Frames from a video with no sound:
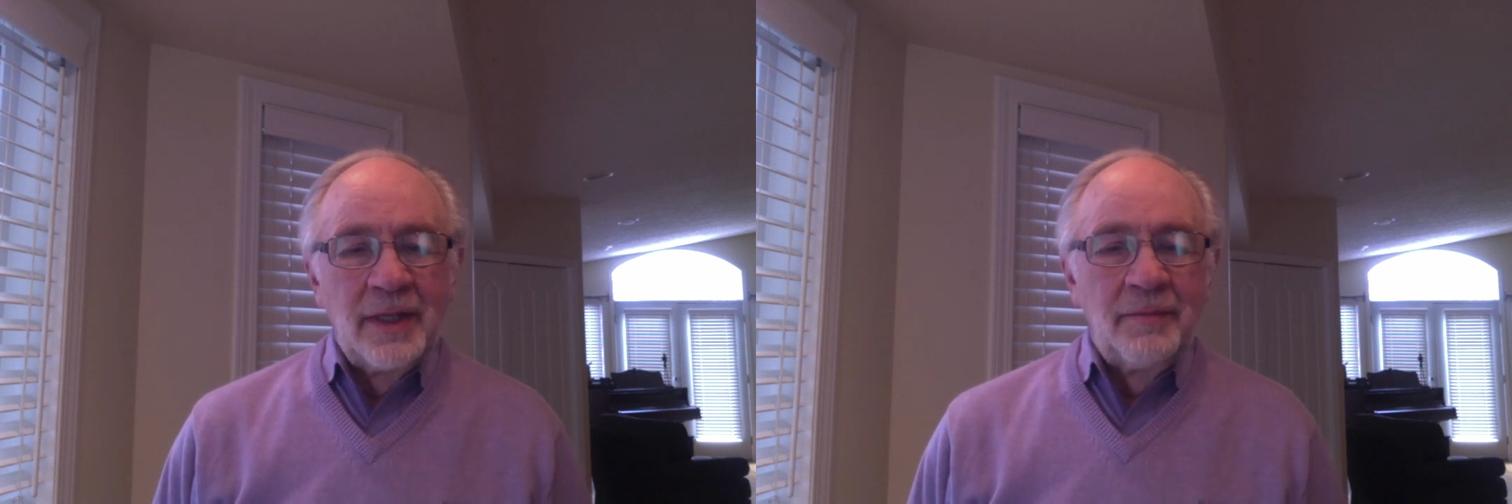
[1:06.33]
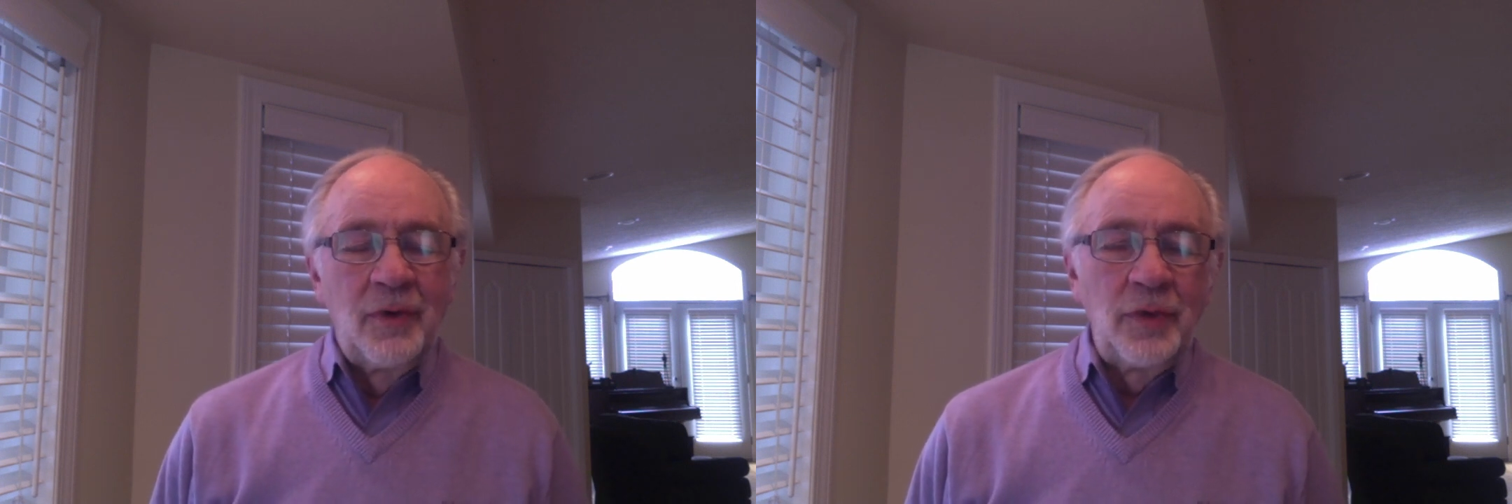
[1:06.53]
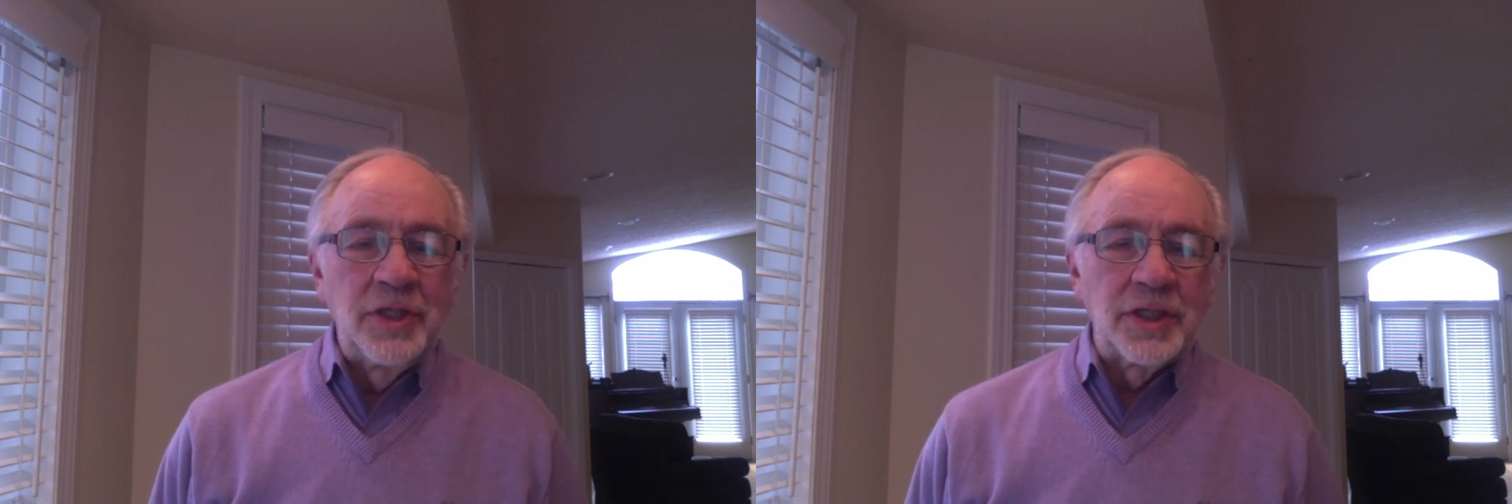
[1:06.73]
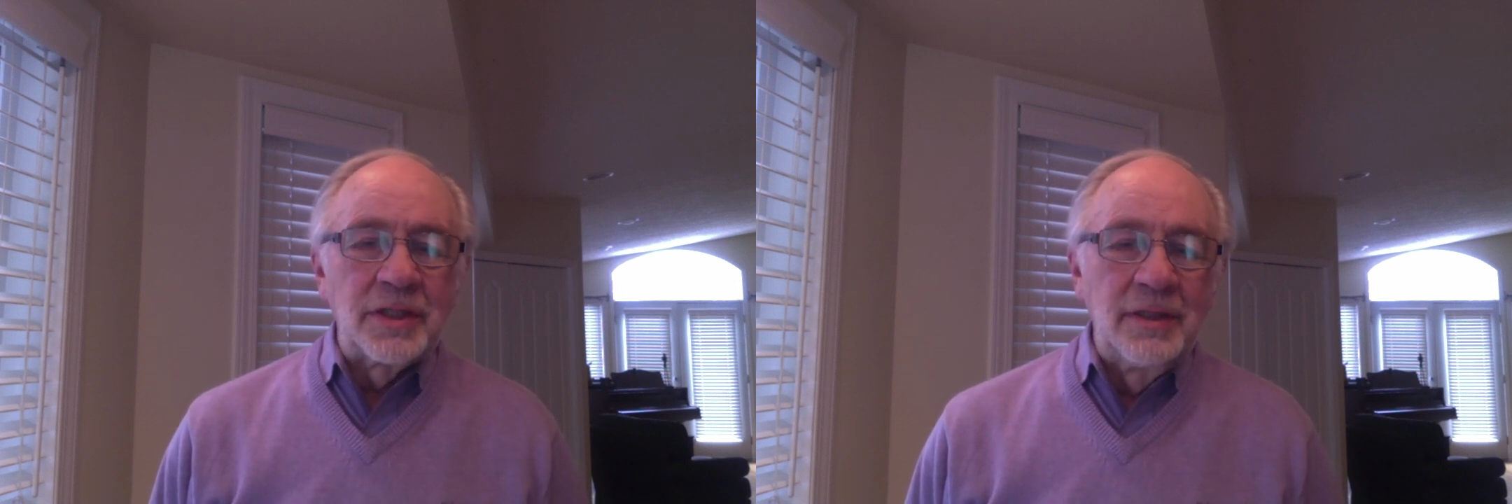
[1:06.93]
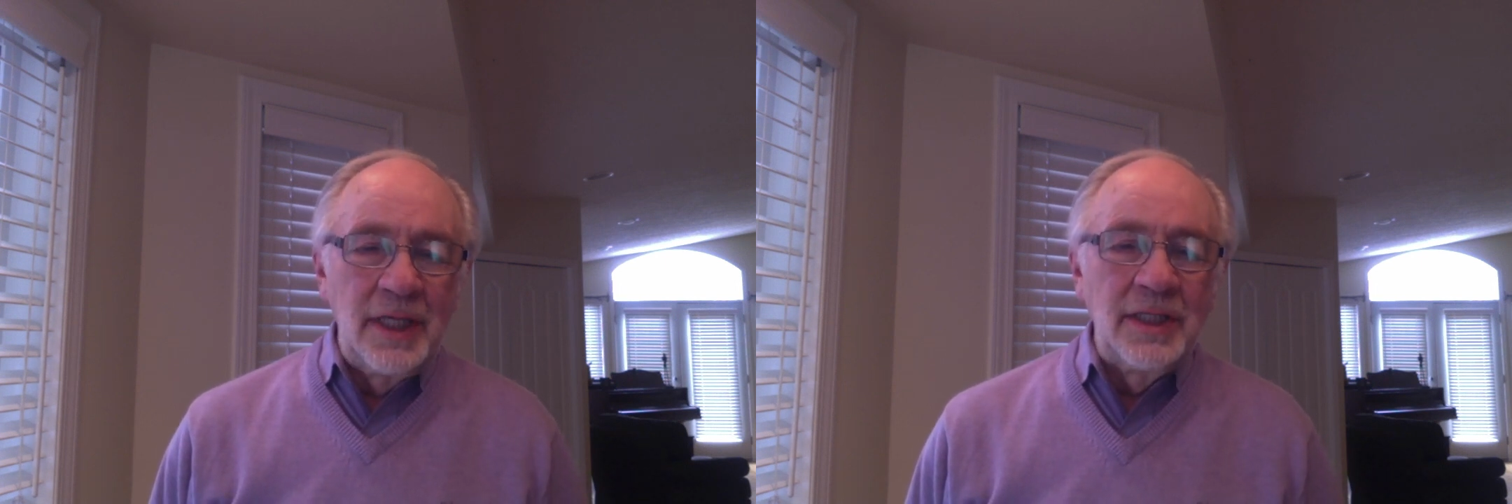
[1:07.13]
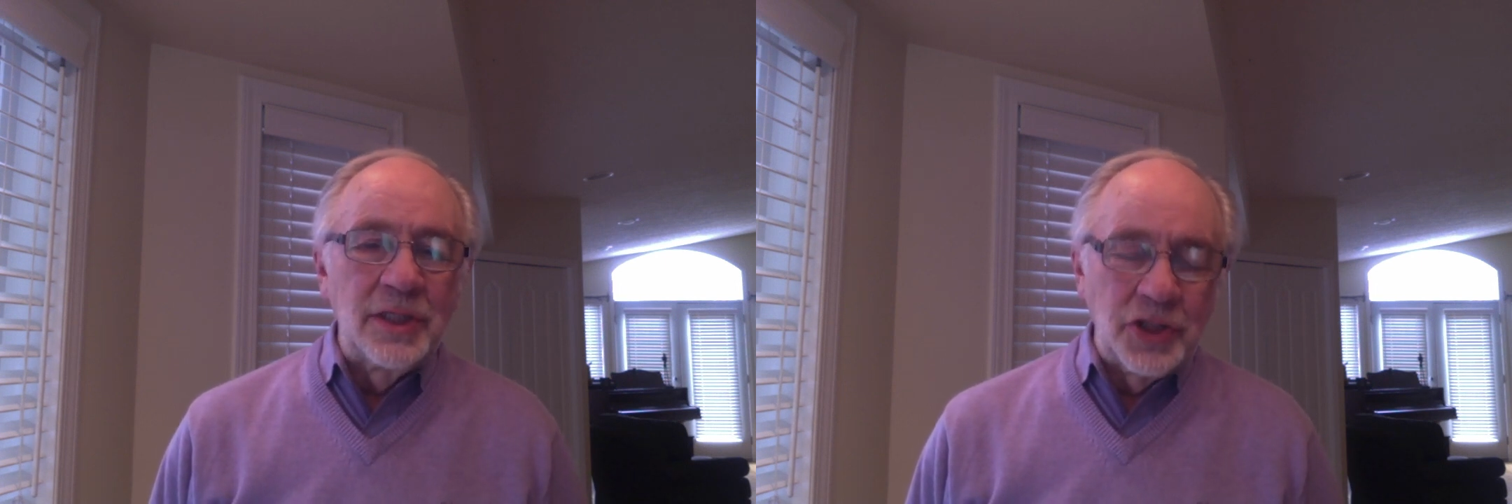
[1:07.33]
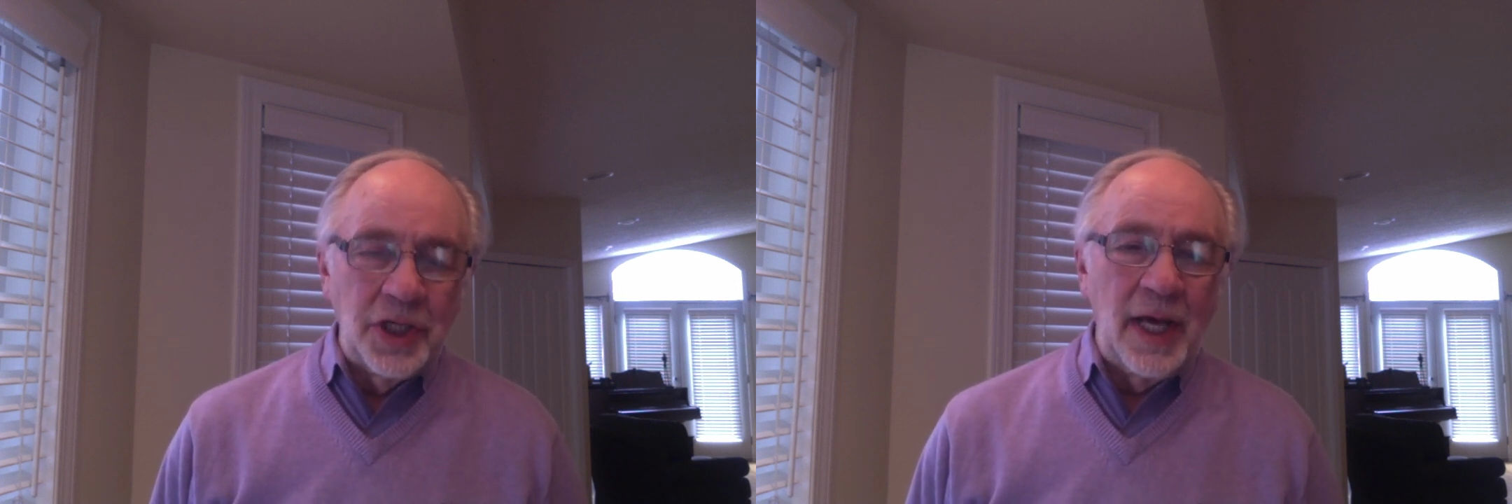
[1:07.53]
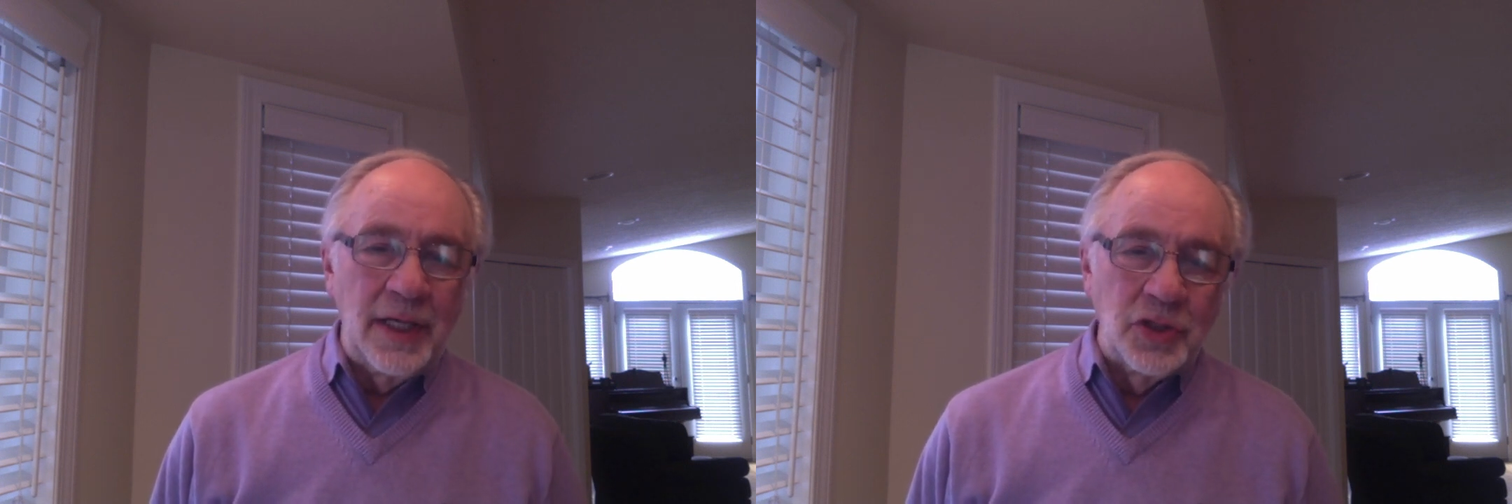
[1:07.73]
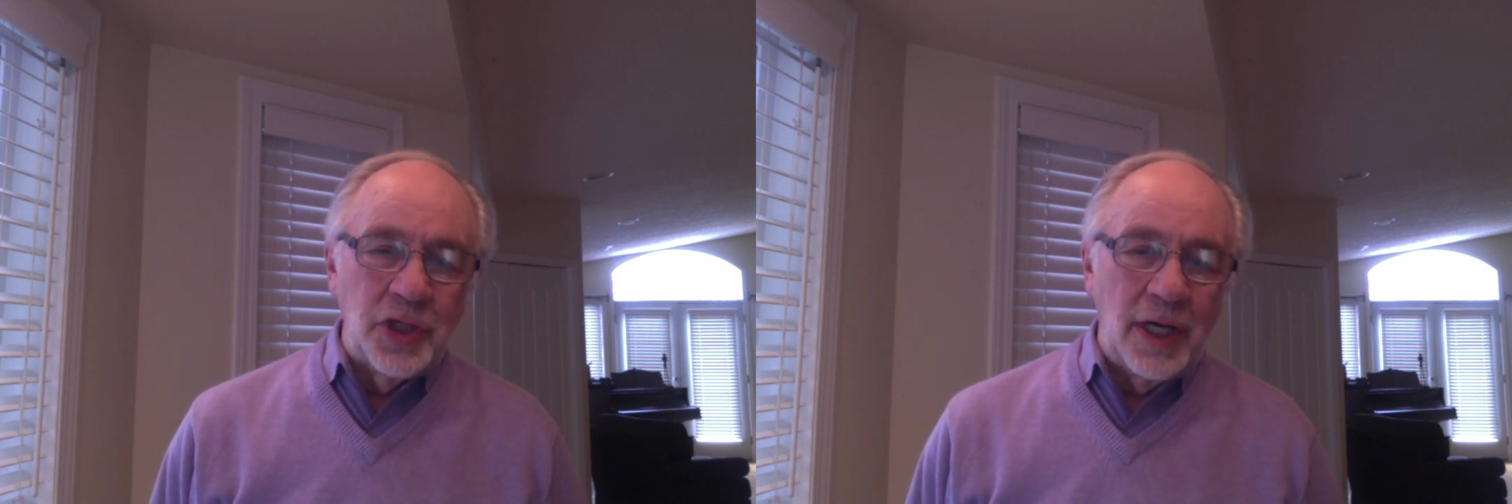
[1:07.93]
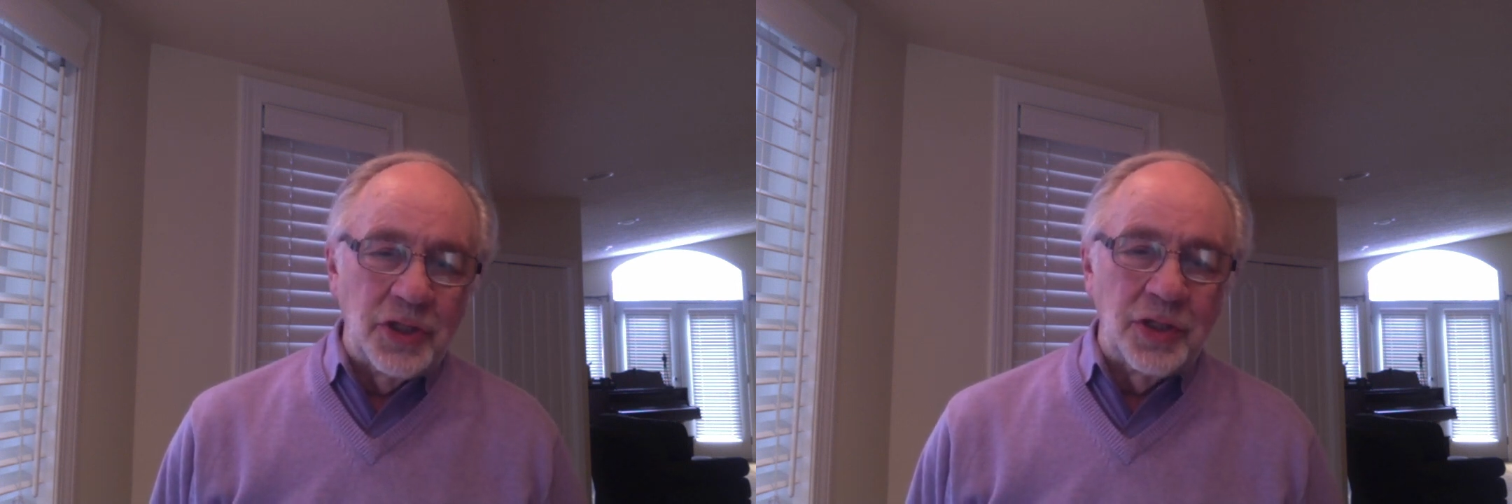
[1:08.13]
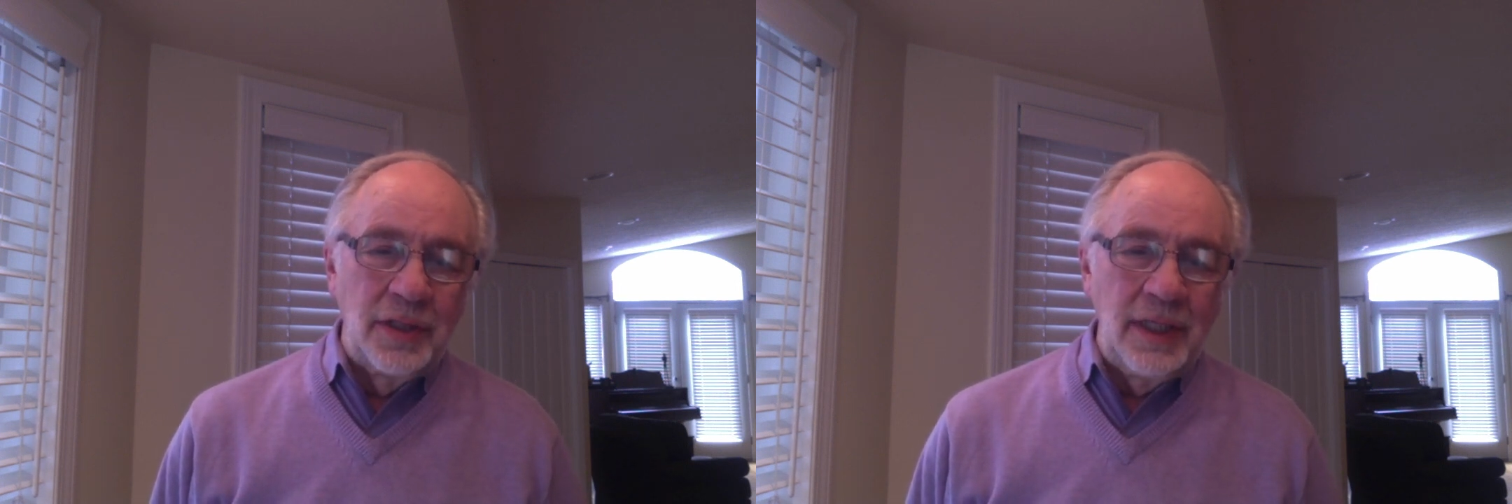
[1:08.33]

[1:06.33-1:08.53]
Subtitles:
But we just need to stay in touch,